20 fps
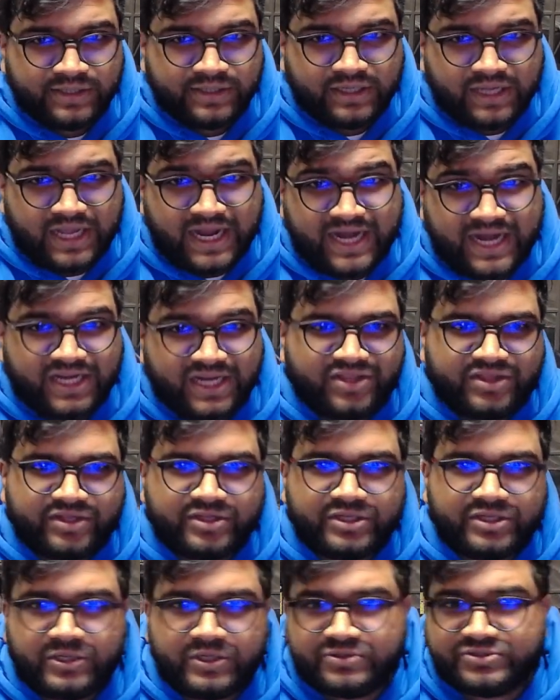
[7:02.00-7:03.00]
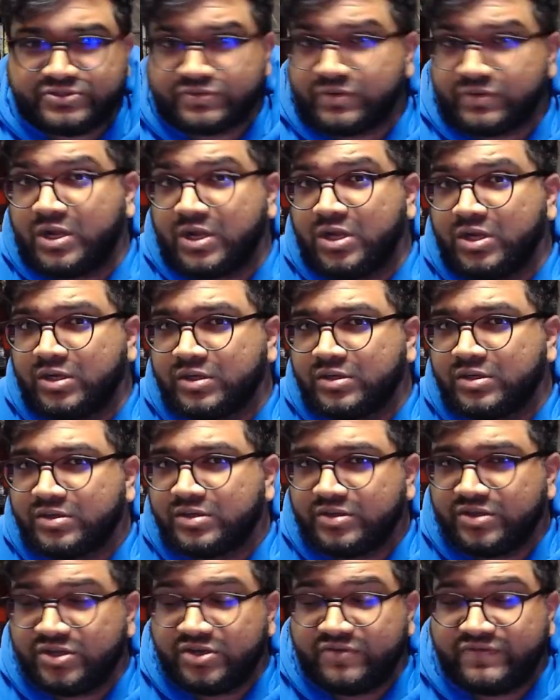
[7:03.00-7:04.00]
Anything goes wrong,
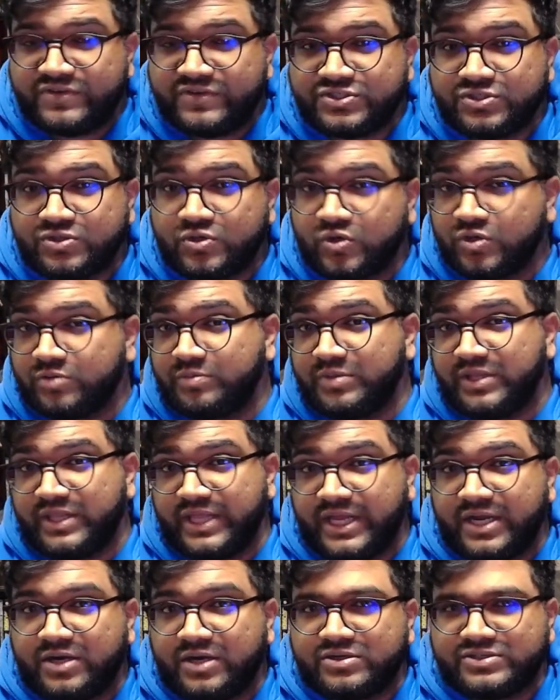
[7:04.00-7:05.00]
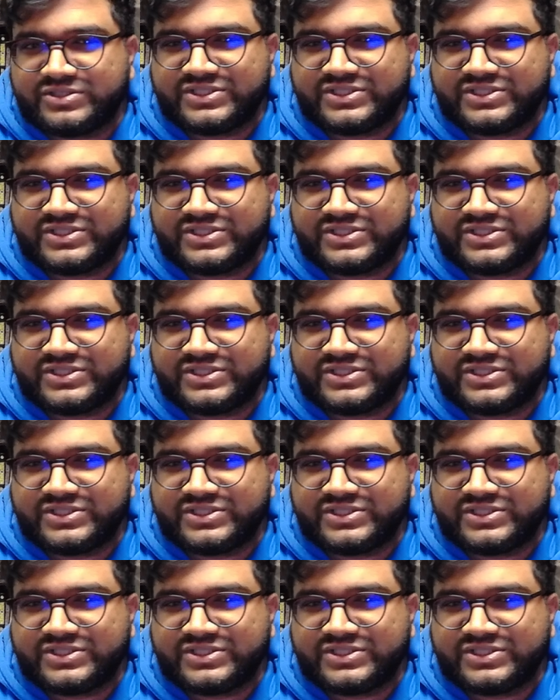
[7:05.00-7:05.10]
the division could be theirs.